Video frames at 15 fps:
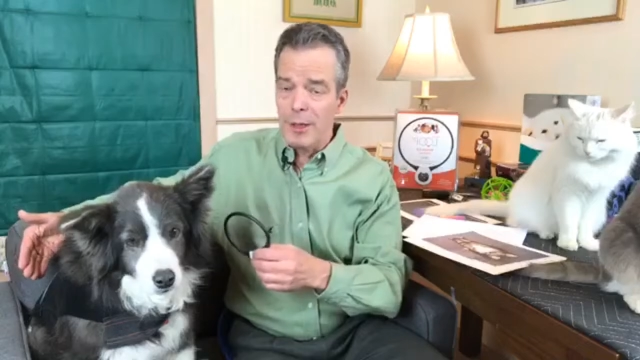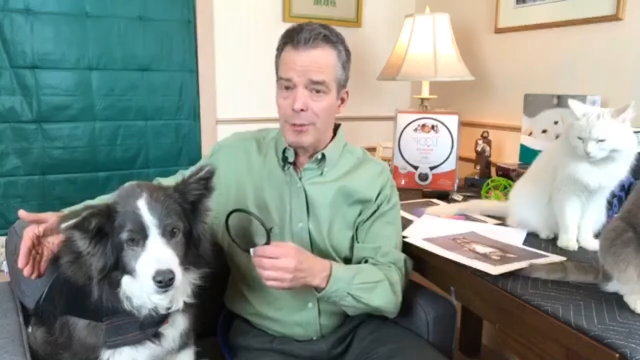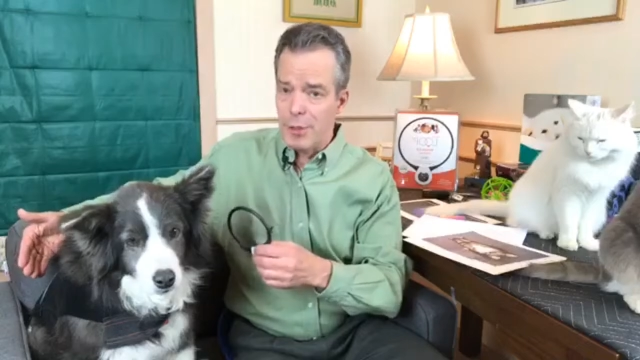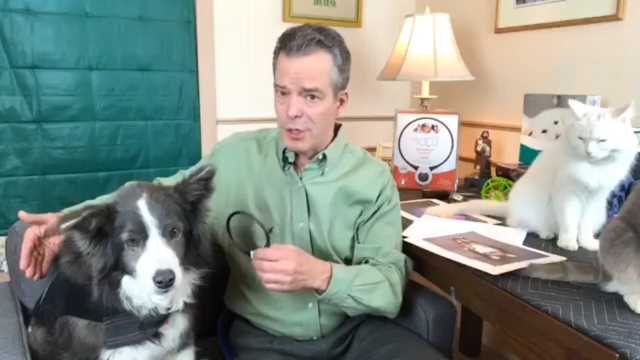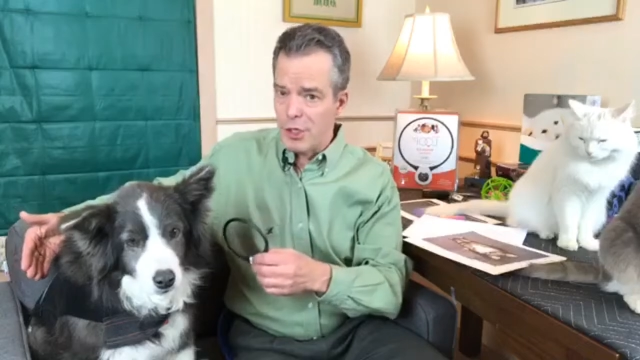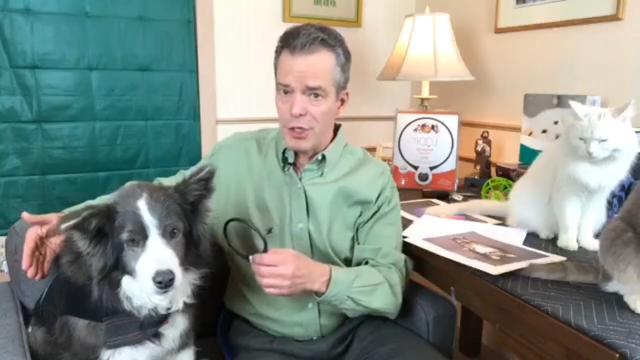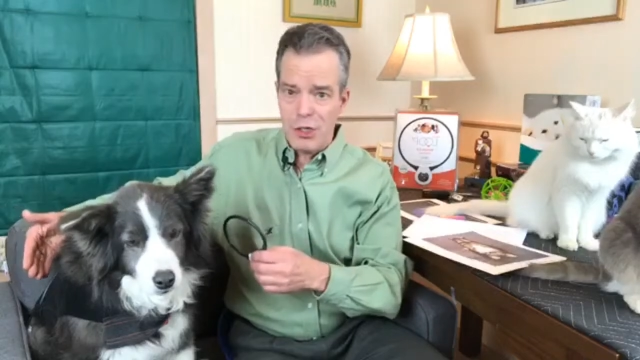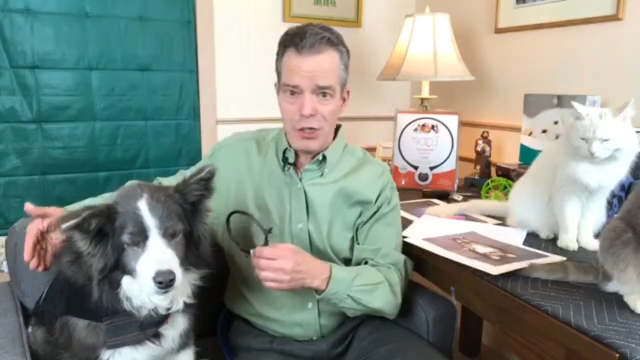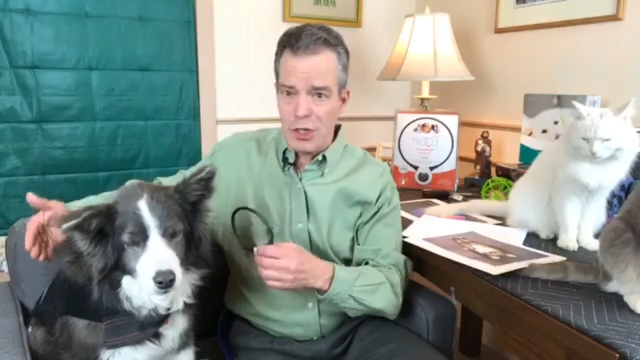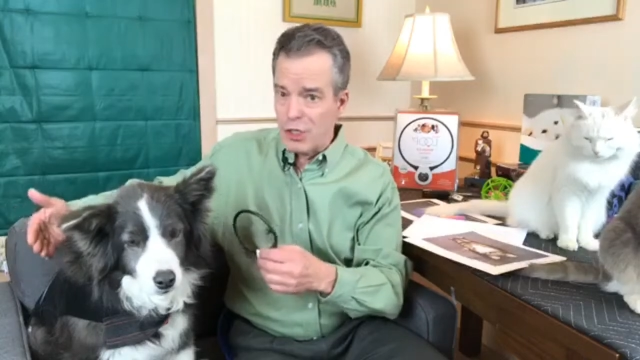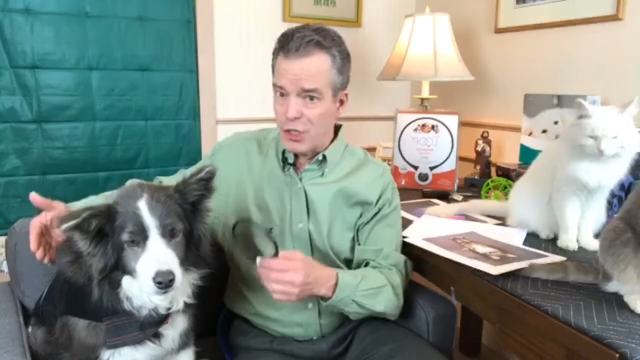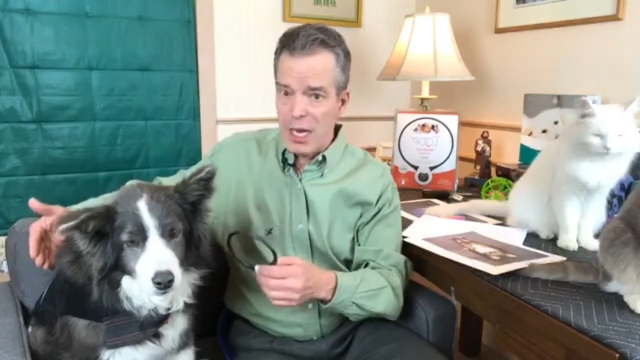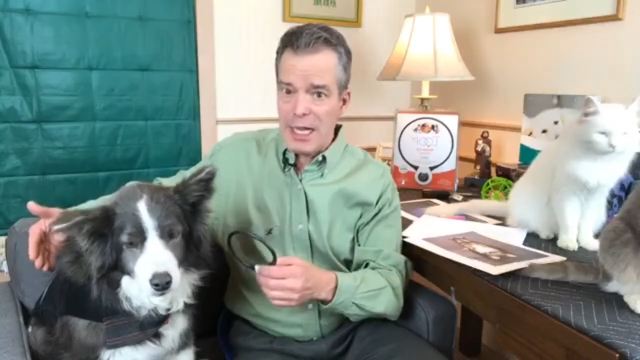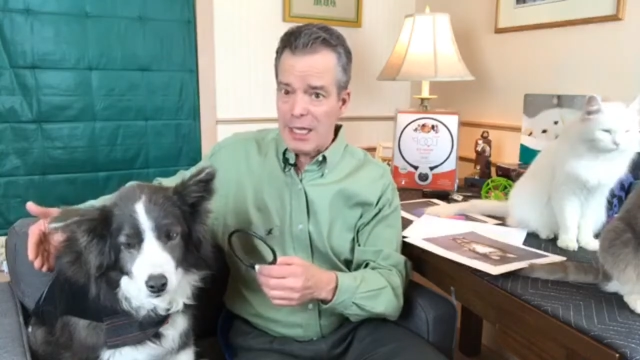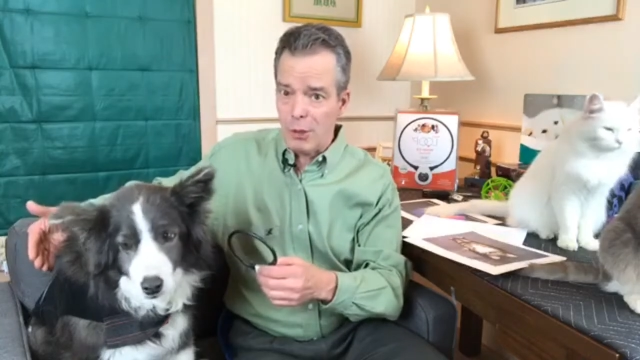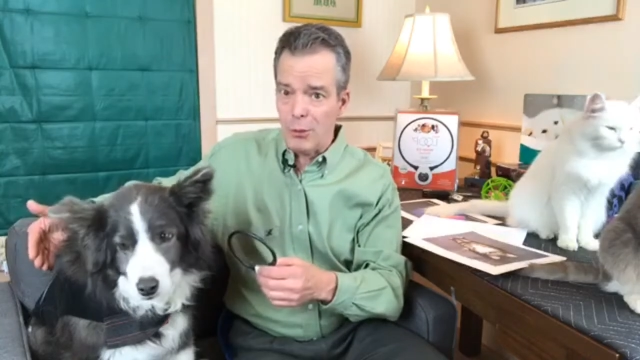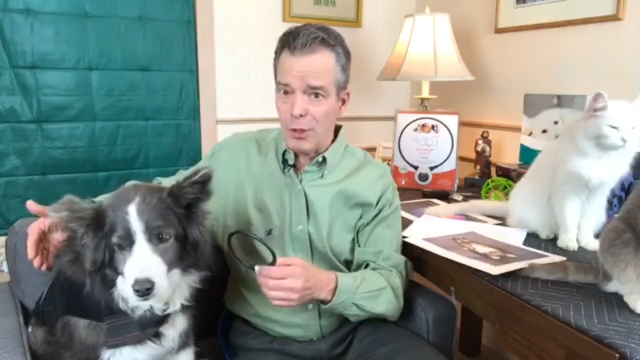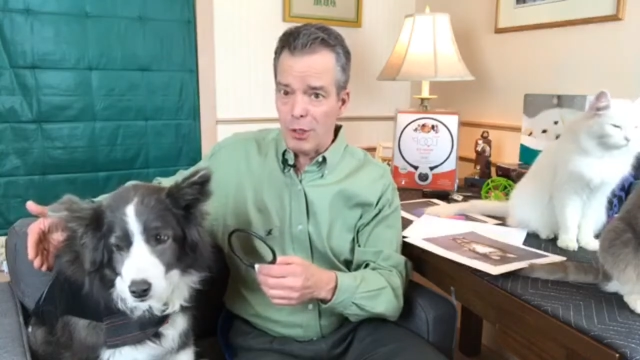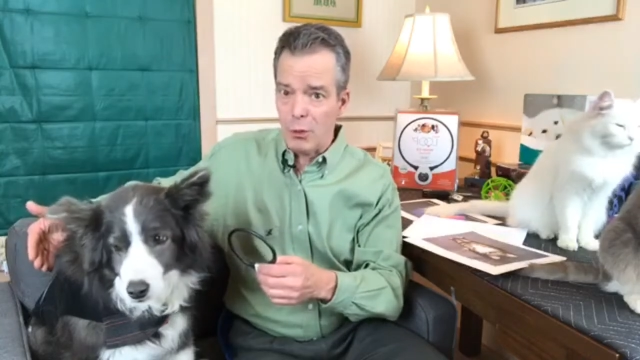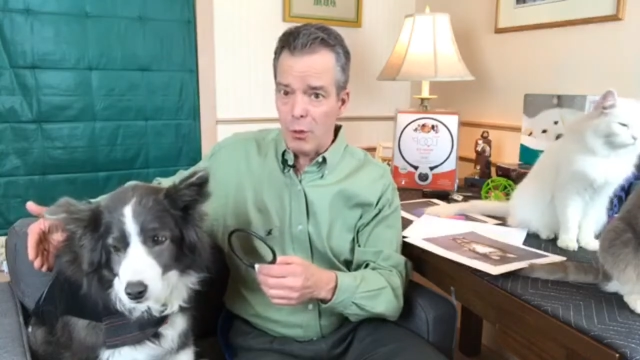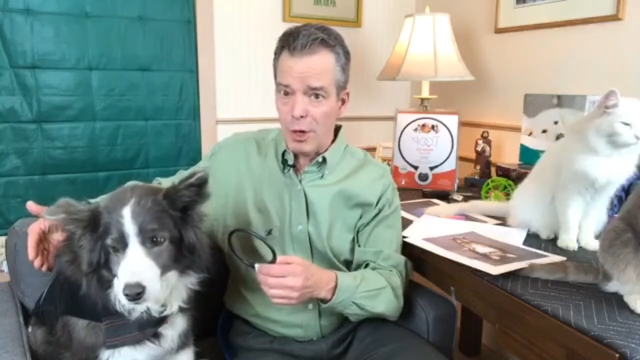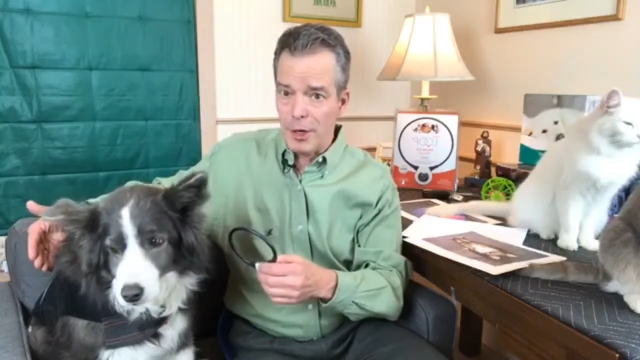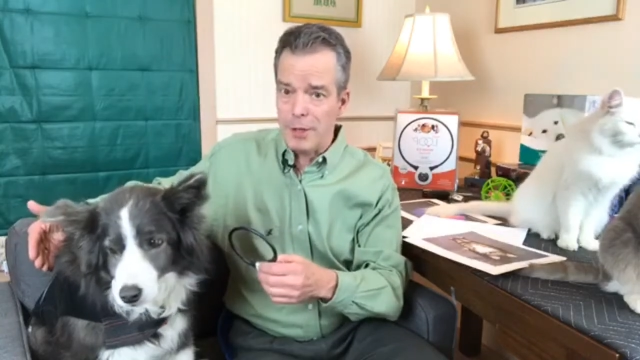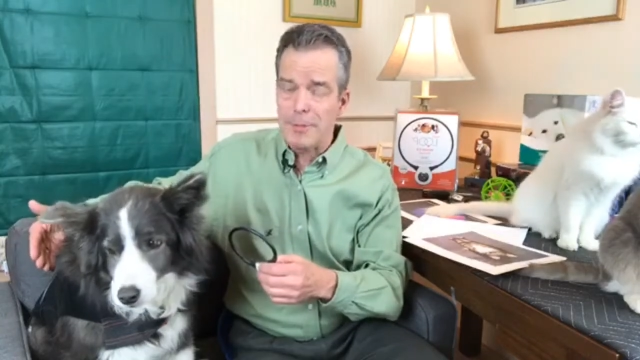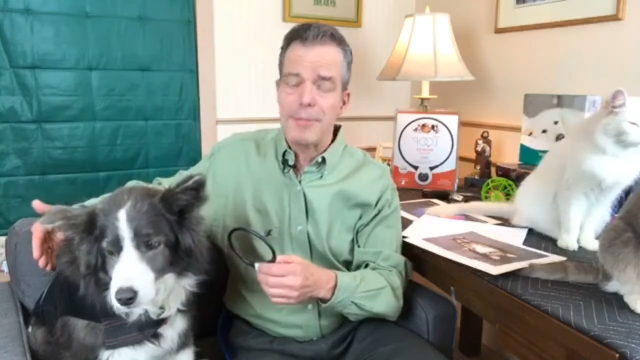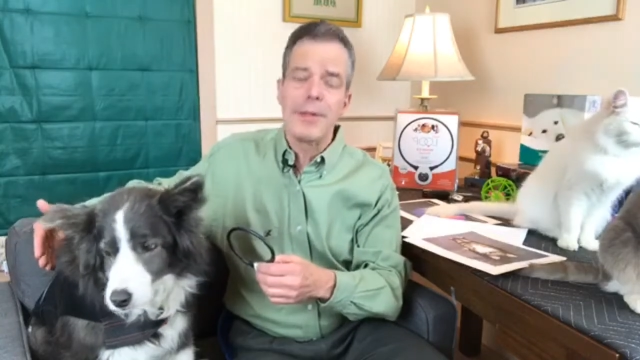positioned exactly where you want it.